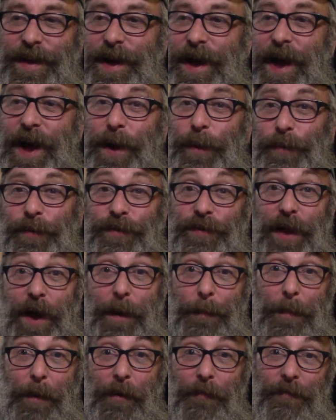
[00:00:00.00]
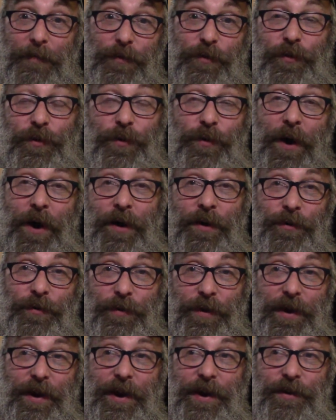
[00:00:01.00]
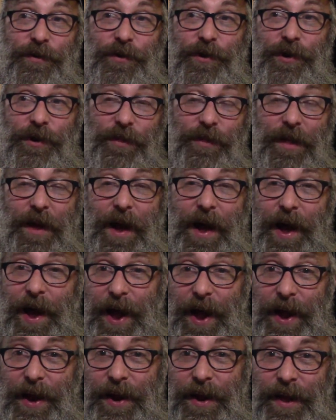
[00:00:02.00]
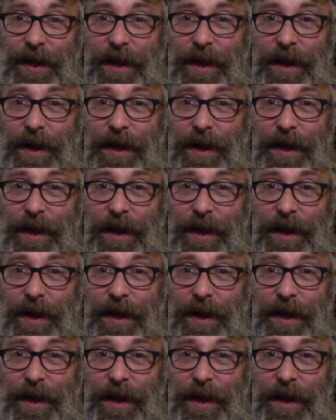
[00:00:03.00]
I was up over 200 in July,